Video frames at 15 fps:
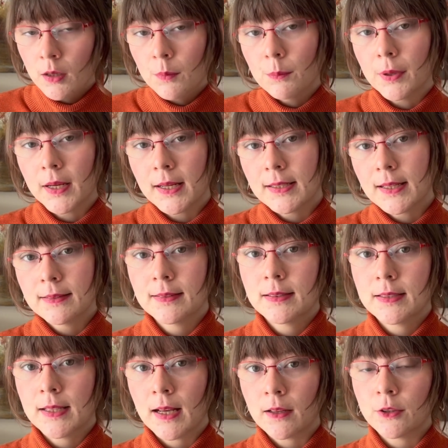but it doesn't
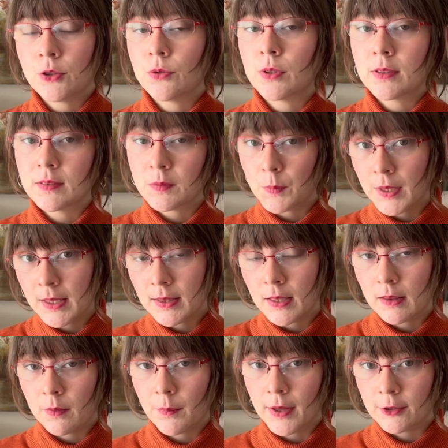tell you the speed that
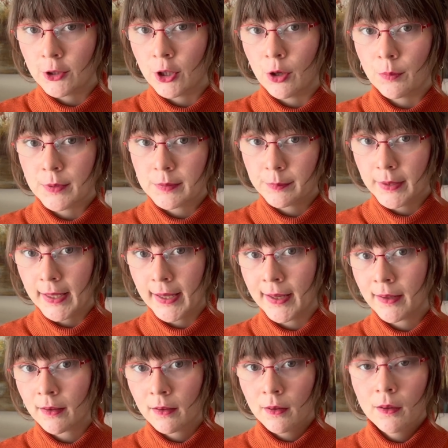the metronome is
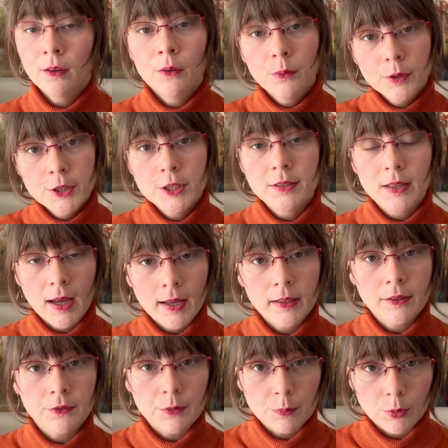playing, which is kind
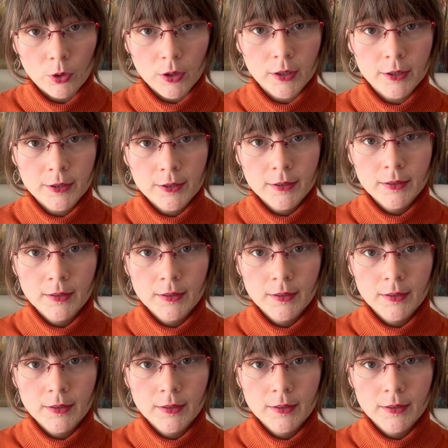of important.